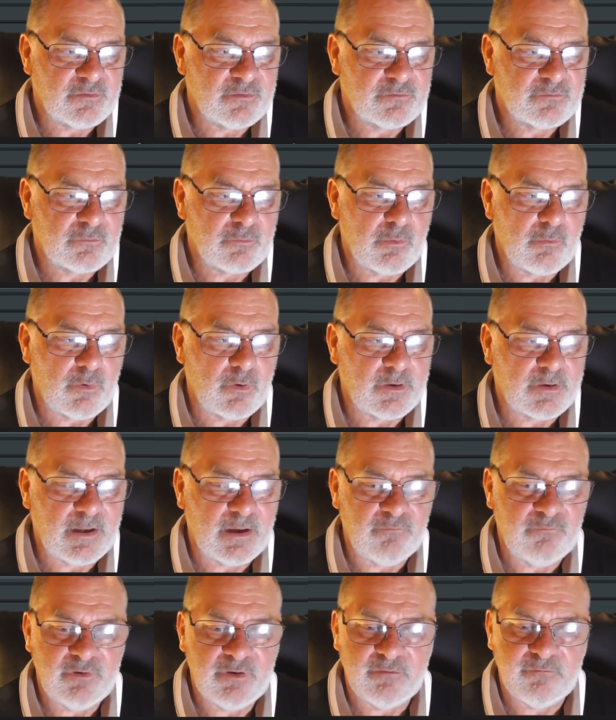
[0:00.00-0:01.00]
So we want to get
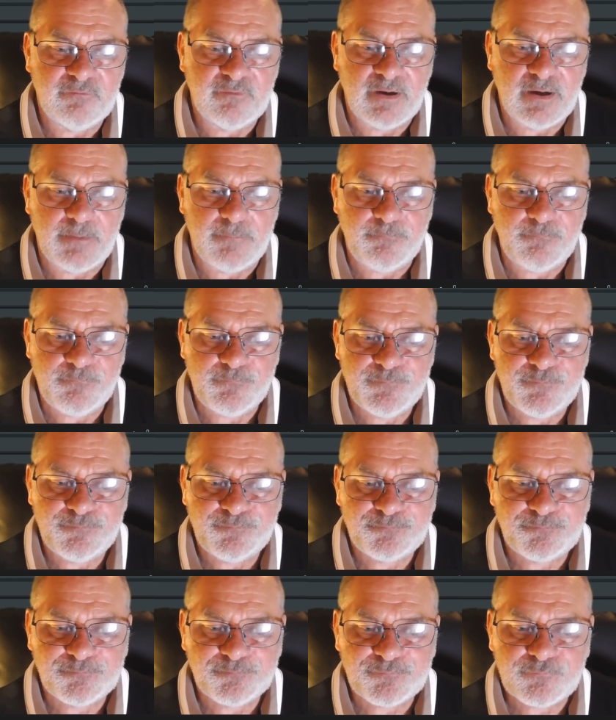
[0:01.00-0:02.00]
rid of that.
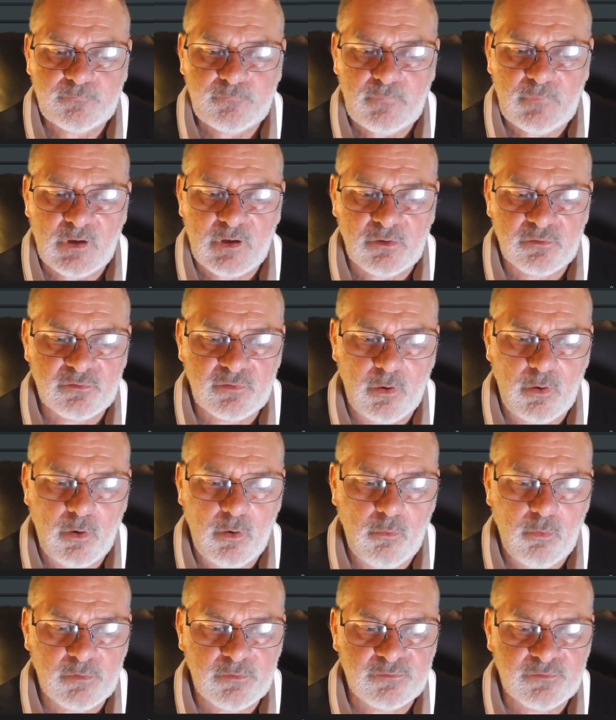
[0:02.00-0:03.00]
So what I
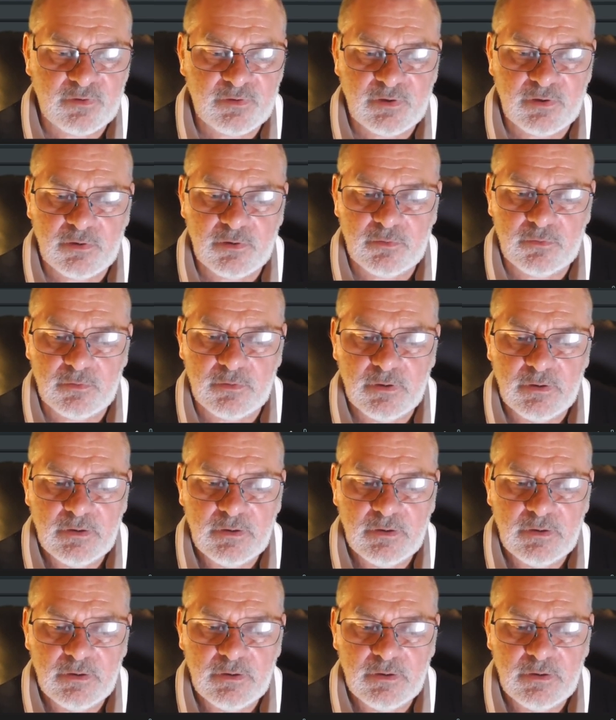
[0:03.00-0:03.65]
want to do